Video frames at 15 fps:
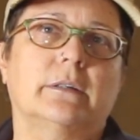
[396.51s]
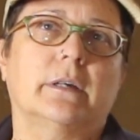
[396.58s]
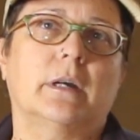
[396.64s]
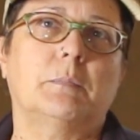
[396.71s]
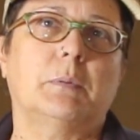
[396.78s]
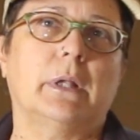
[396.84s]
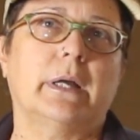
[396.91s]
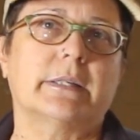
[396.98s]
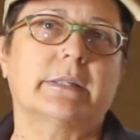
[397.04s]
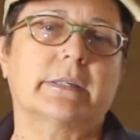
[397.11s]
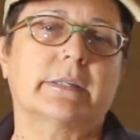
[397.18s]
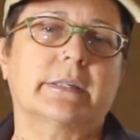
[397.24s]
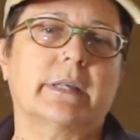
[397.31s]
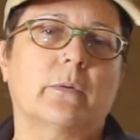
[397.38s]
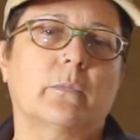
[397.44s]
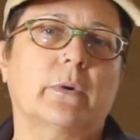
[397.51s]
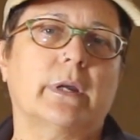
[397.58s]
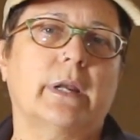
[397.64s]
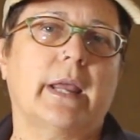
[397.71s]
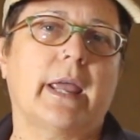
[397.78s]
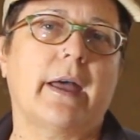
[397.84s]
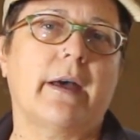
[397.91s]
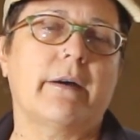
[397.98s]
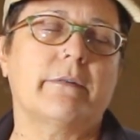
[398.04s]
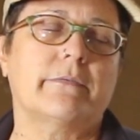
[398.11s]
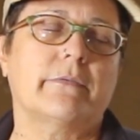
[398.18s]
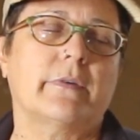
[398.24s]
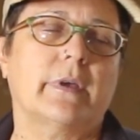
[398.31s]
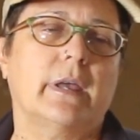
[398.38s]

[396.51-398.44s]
appliances that we're going to have